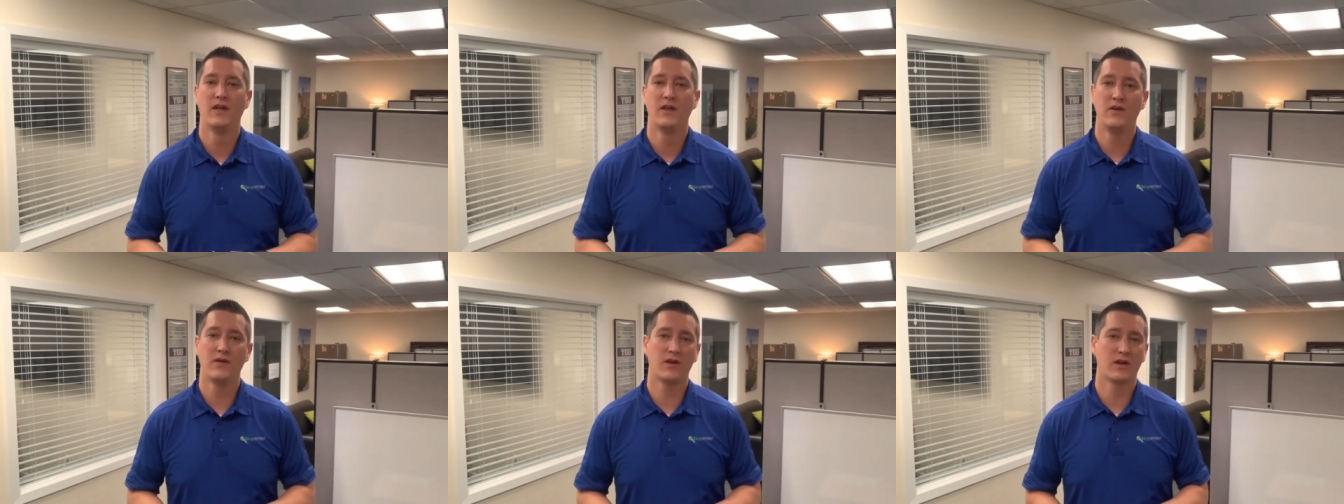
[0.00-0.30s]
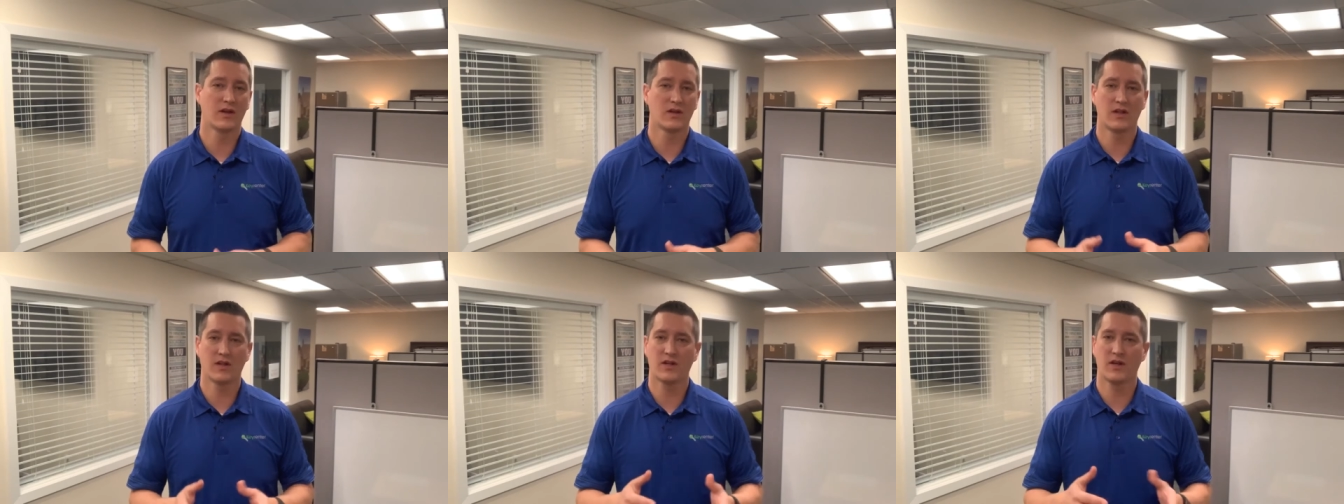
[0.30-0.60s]
You
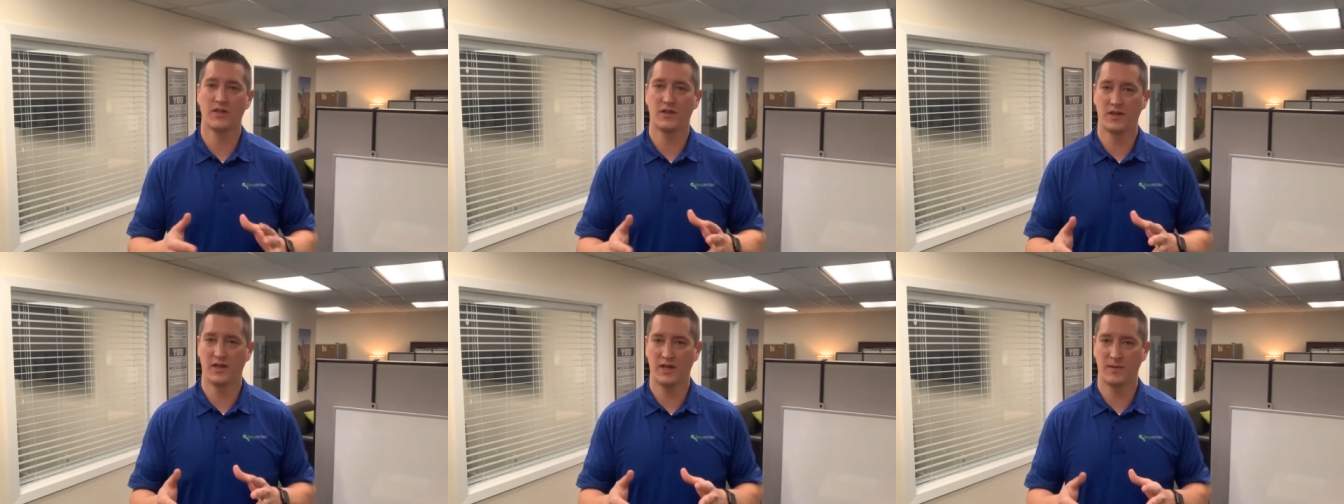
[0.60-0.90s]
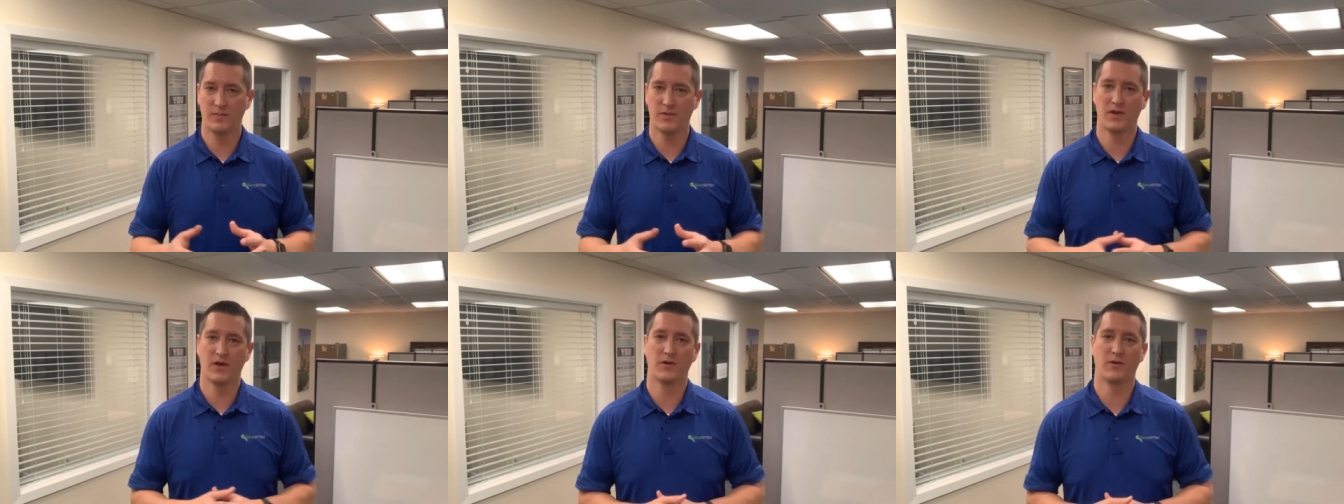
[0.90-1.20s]
can click on the
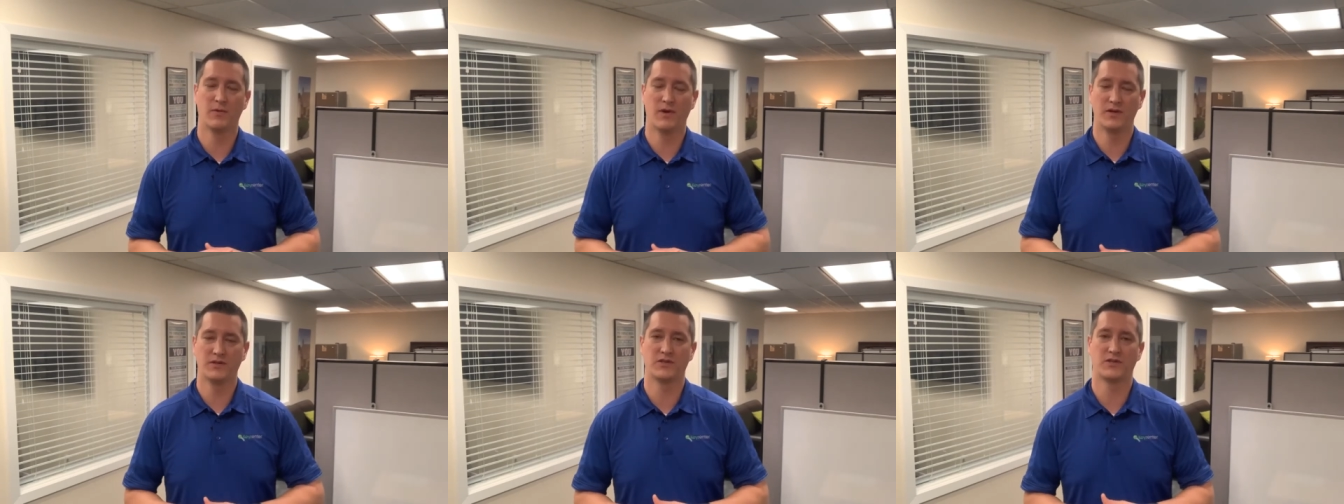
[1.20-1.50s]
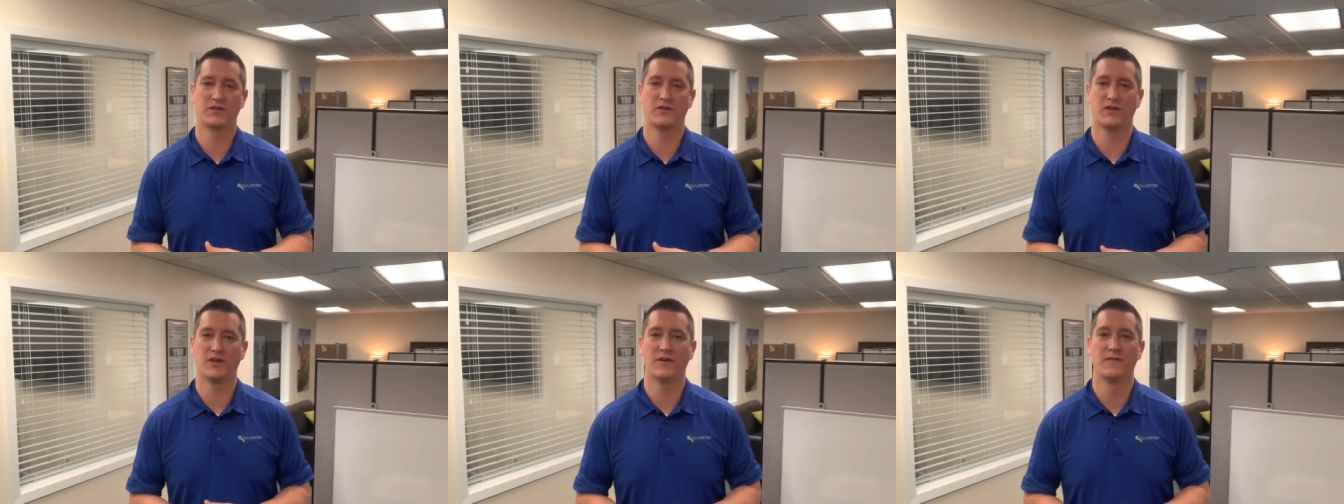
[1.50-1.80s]
link below to
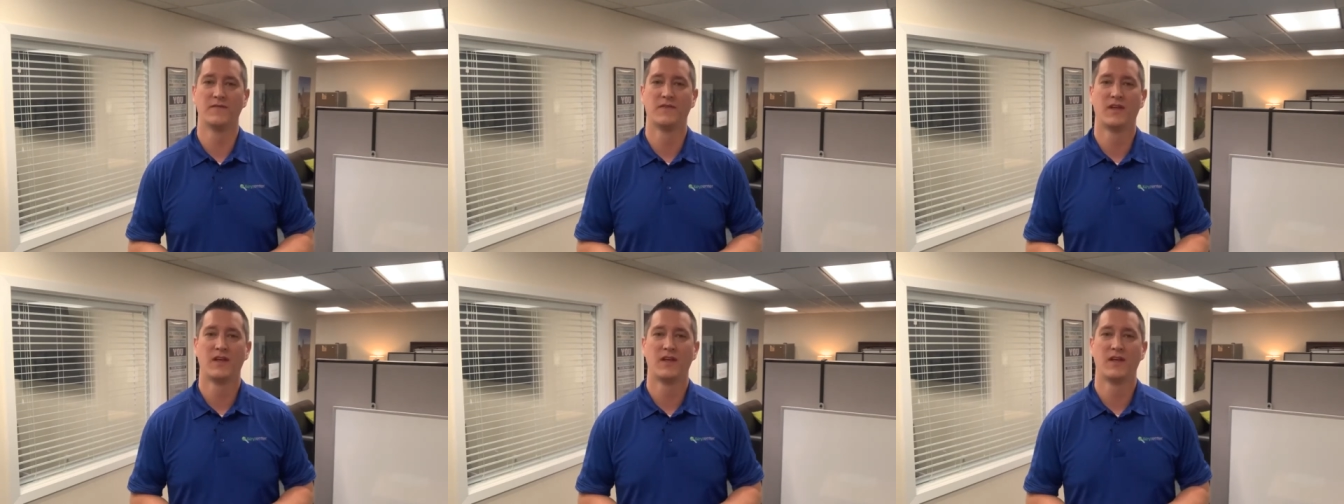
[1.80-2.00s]
register.